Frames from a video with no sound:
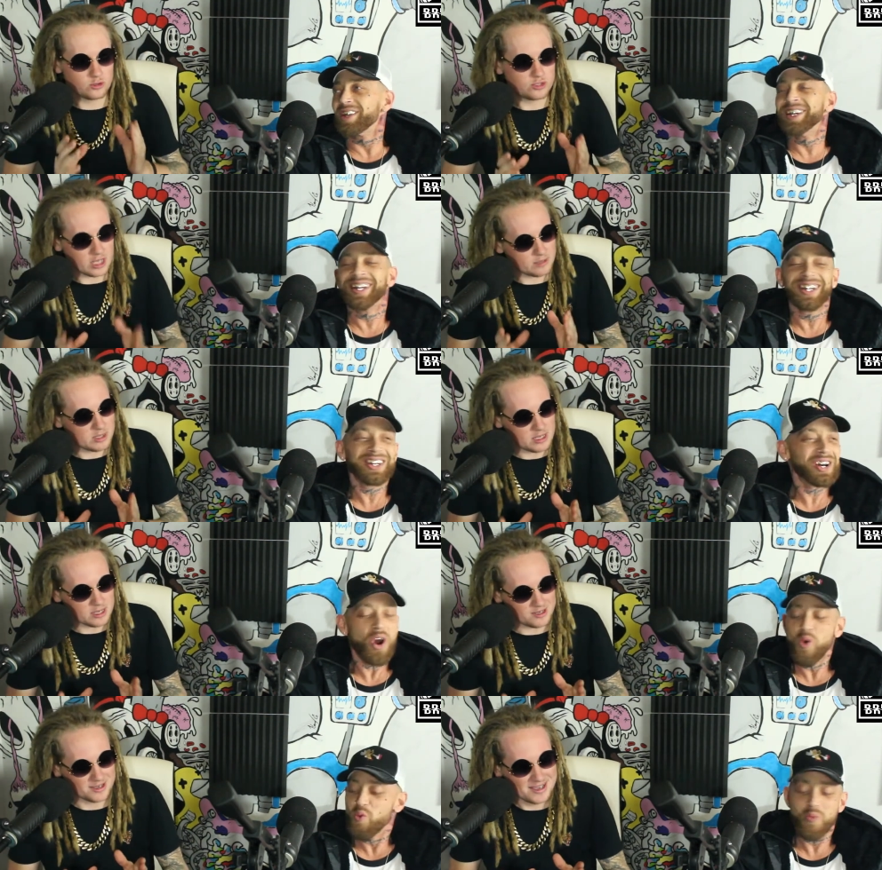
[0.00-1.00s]
Speaker 1: you telling me
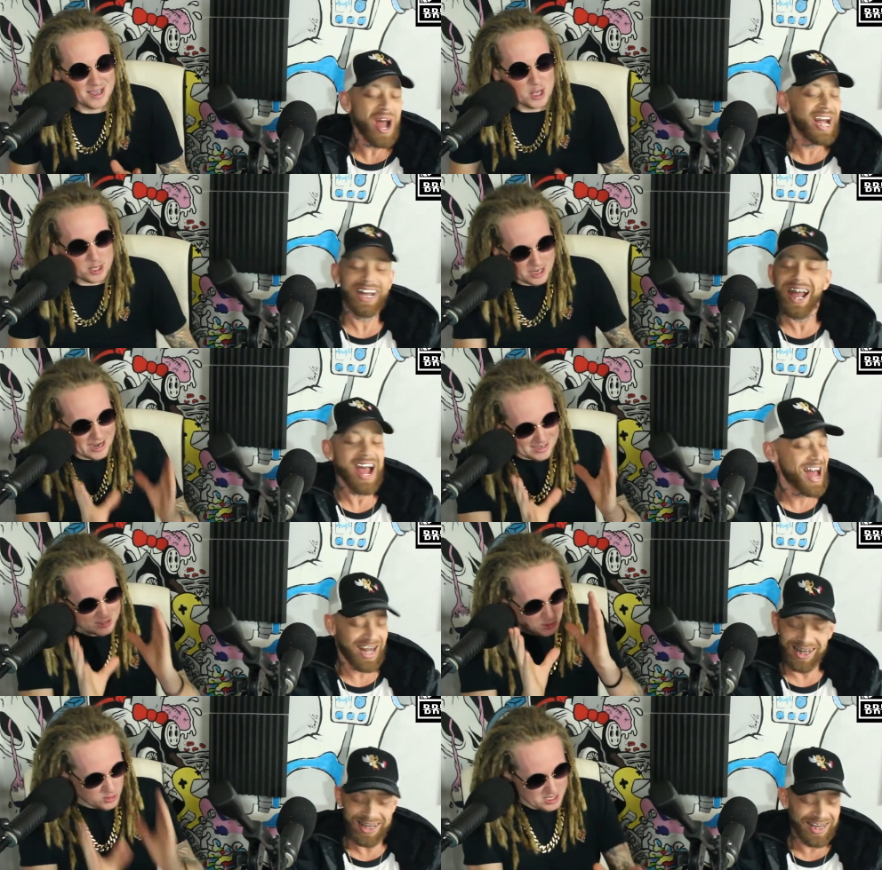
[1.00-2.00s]
that I
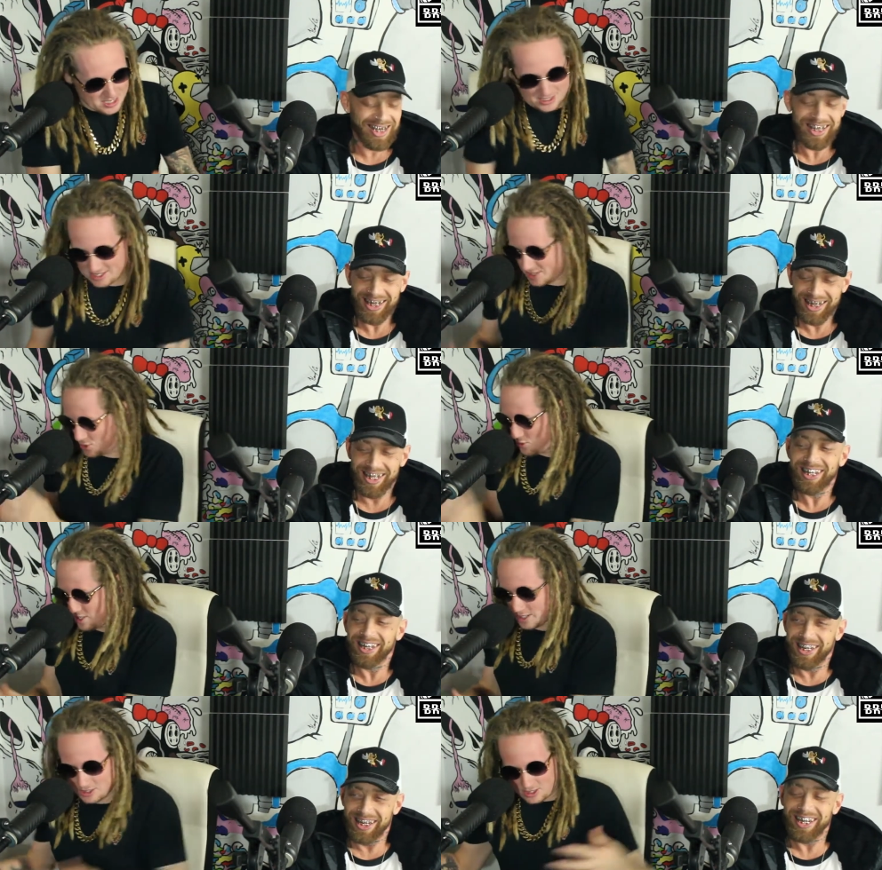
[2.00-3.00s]
can do this and
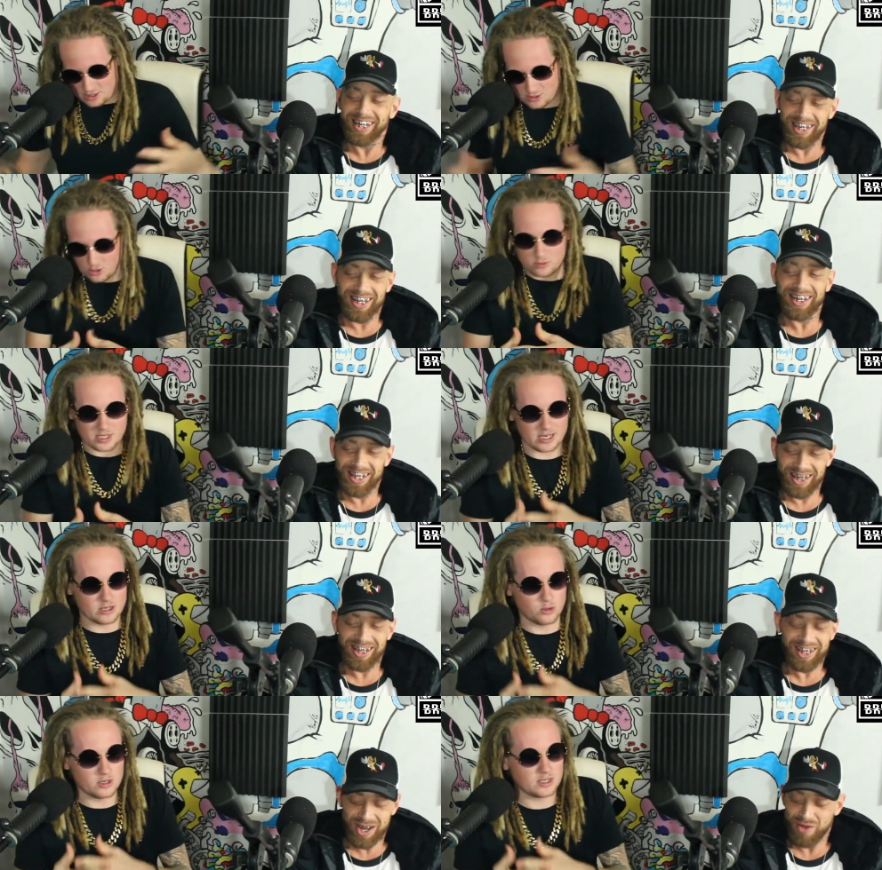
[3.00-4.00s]
you know what I'm saying?
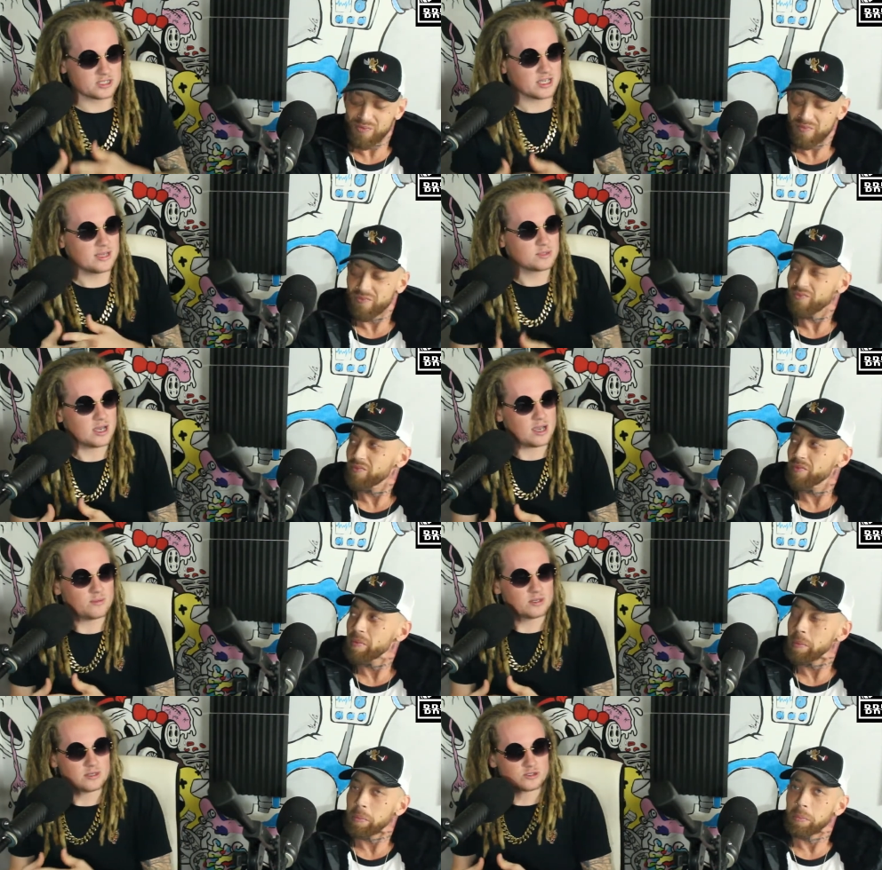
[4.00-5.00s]
And do it at the same
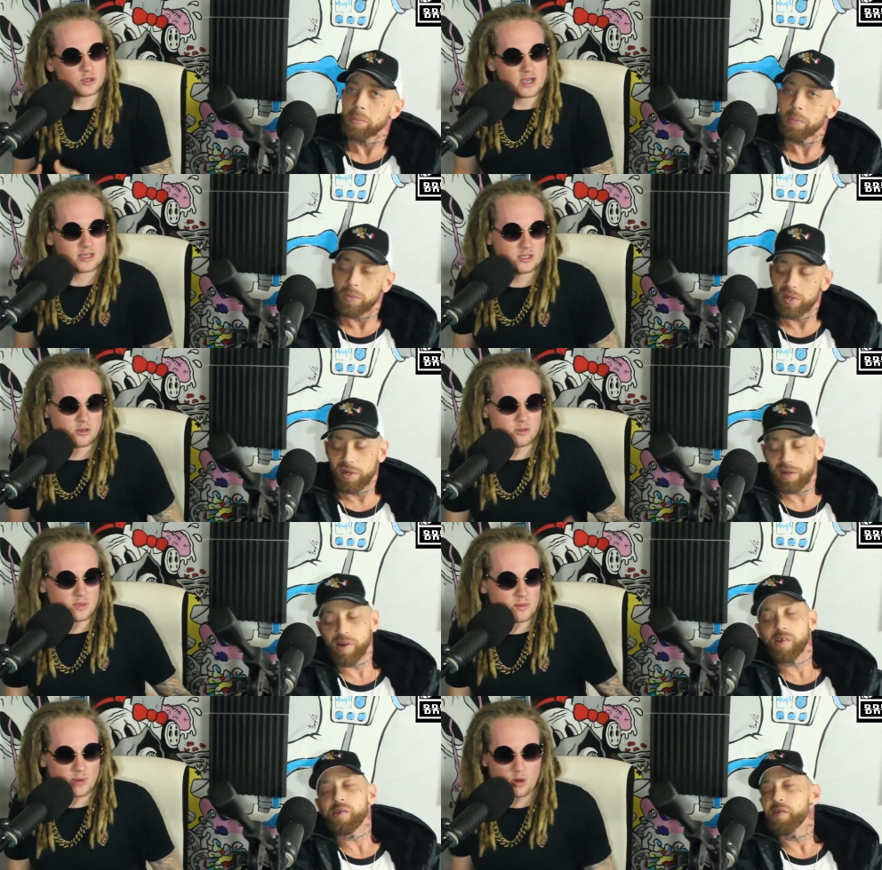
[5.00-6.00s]
time. And so I can literally
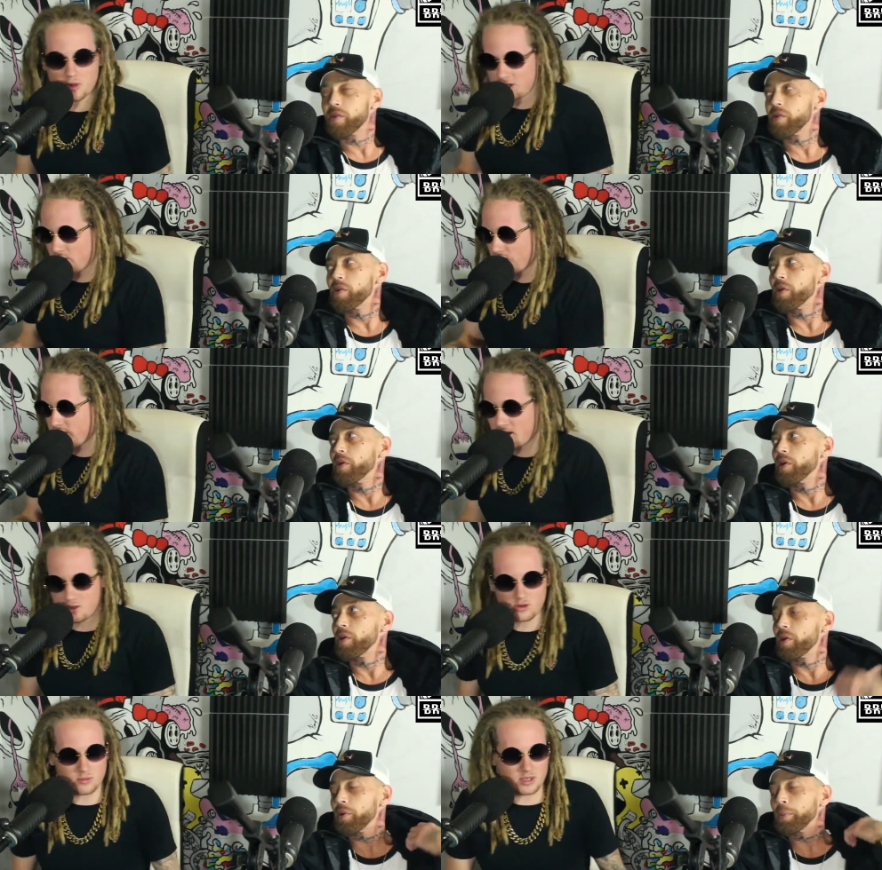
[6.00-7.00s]
be a poet and create,
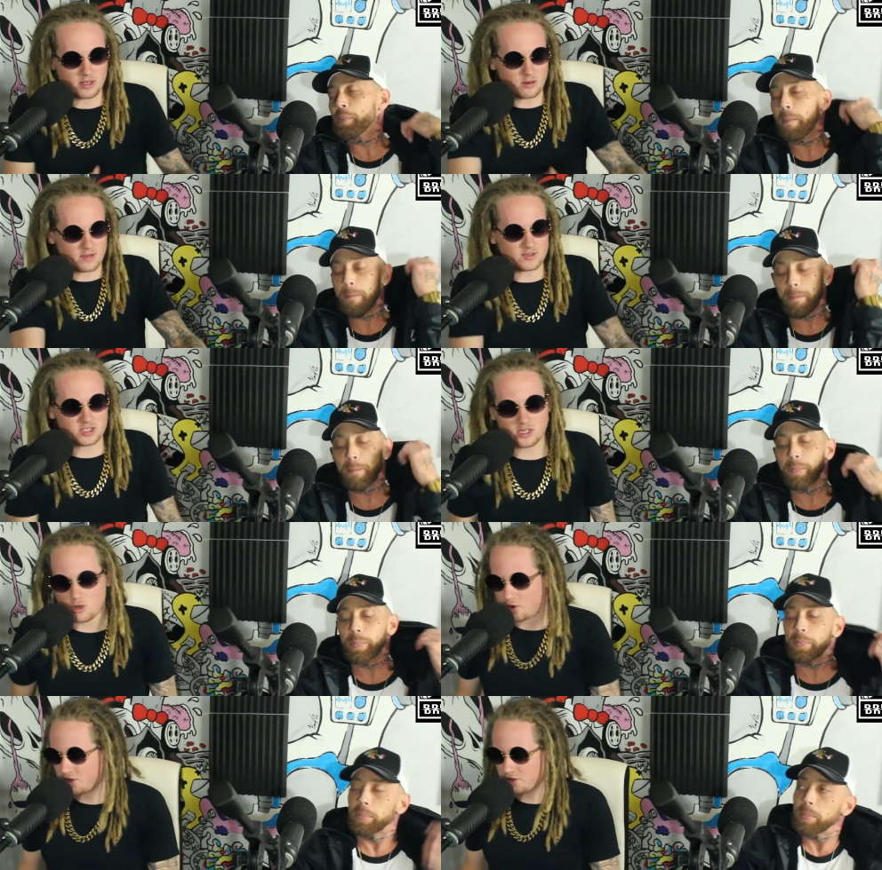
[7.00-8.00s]
you know what I mean? I don't have to sing
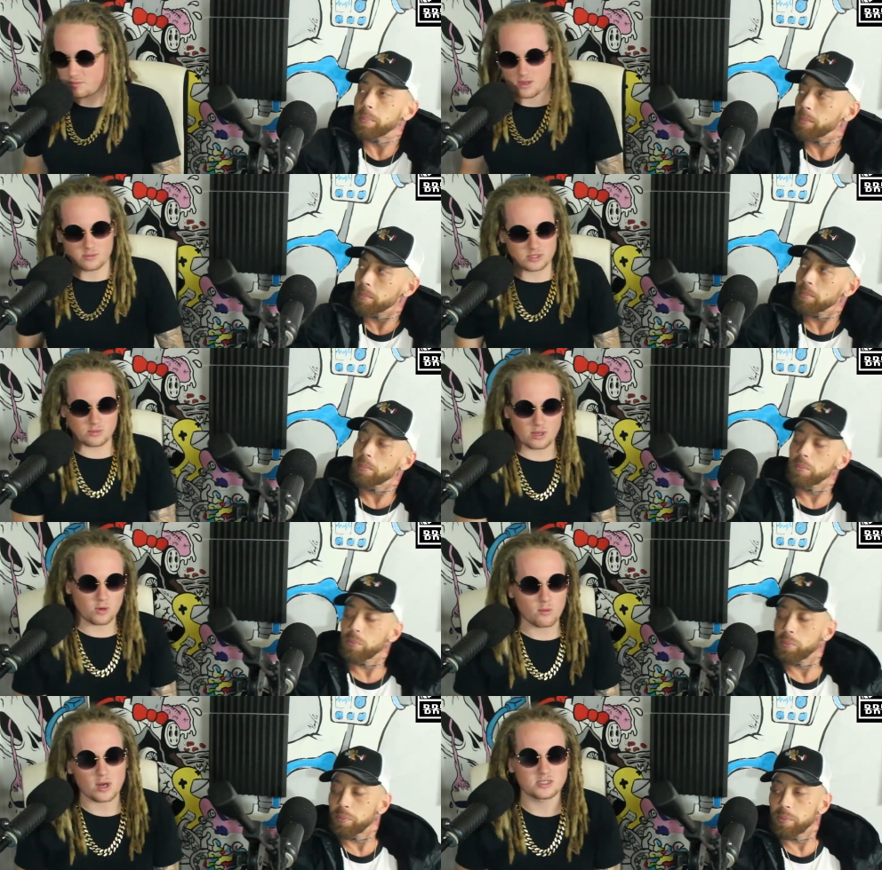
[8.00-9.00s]
no hymn. I'm
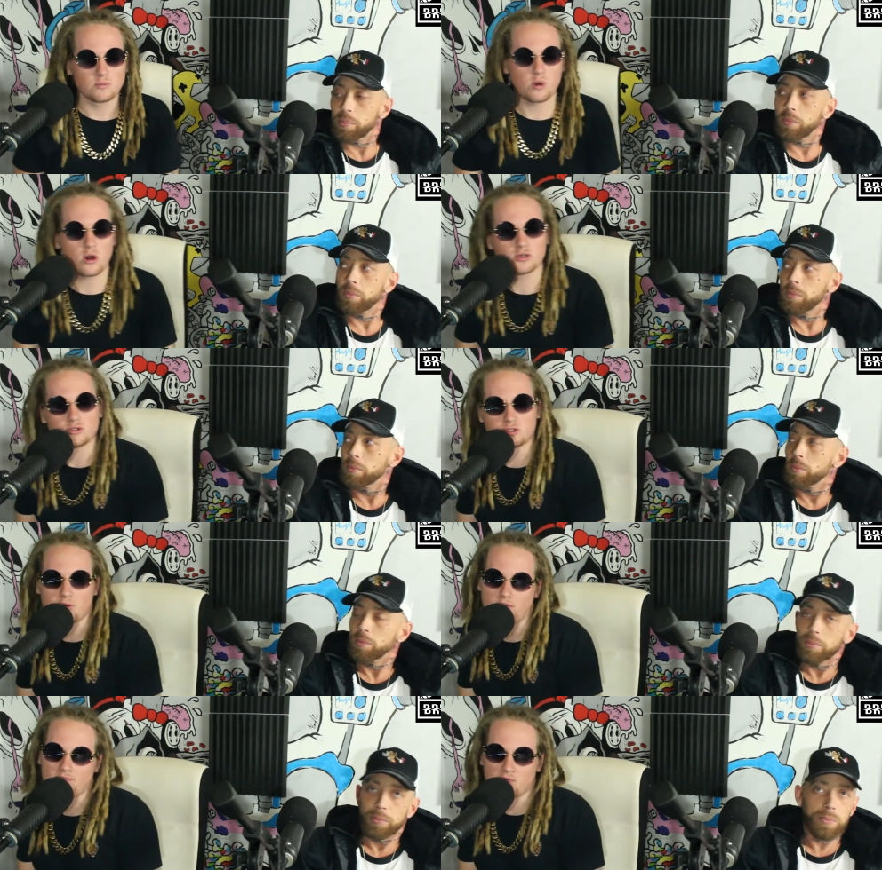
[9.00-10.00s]
gonna write some bars or
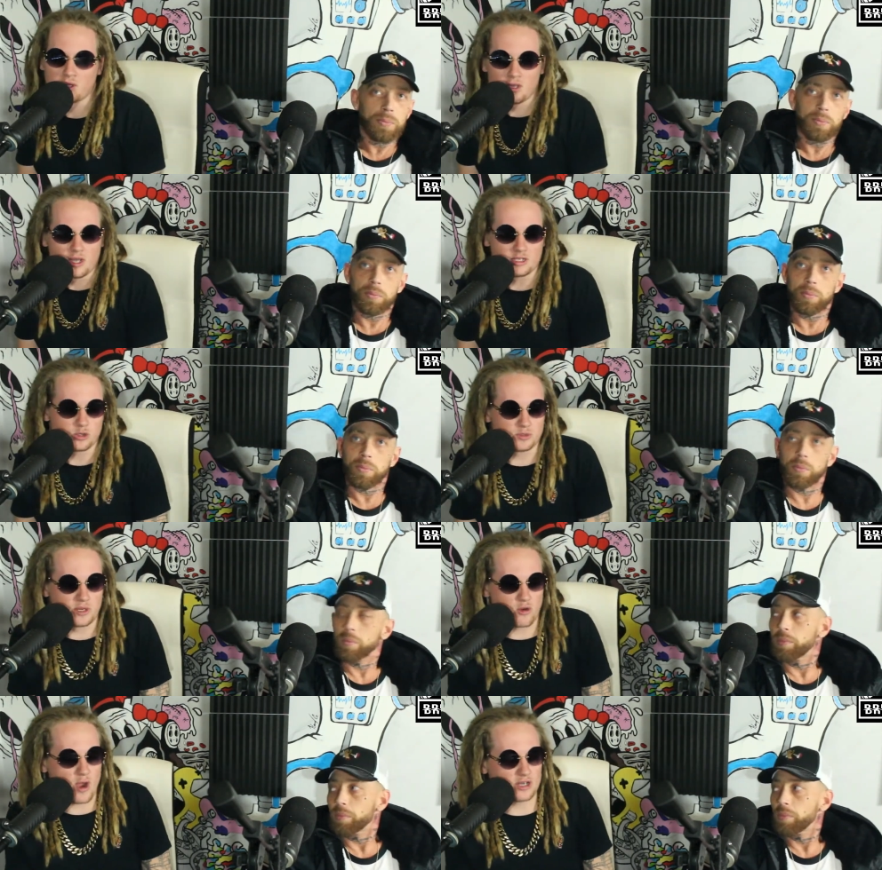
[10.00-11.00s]
something. And so it's
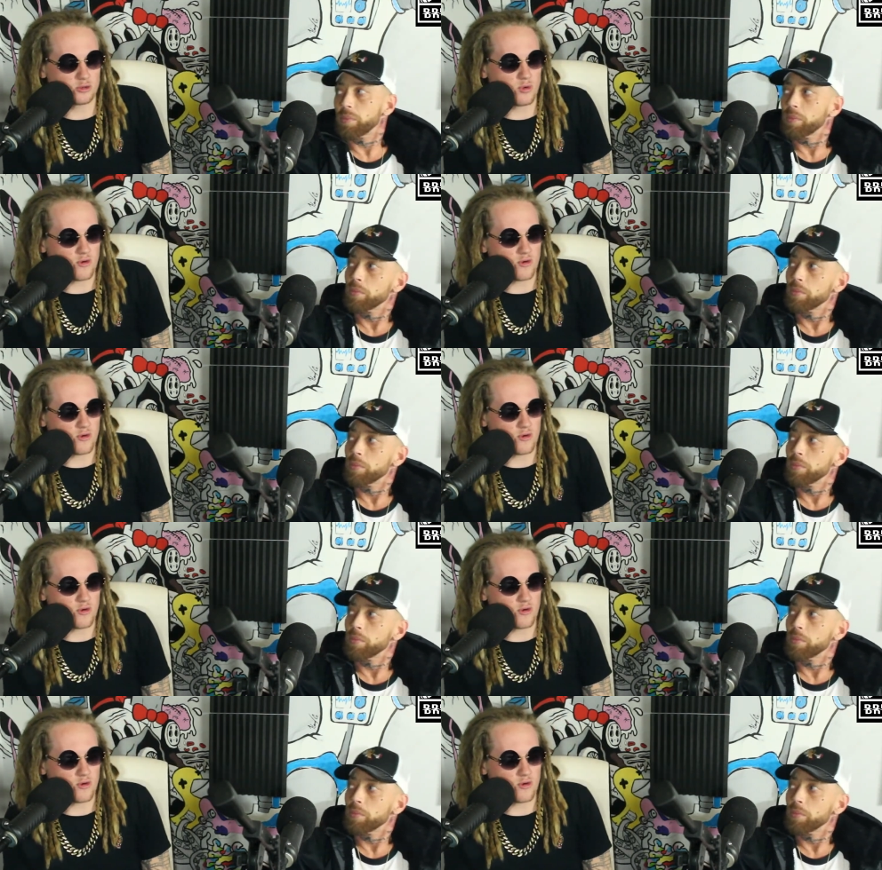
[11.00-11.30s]
been a gradual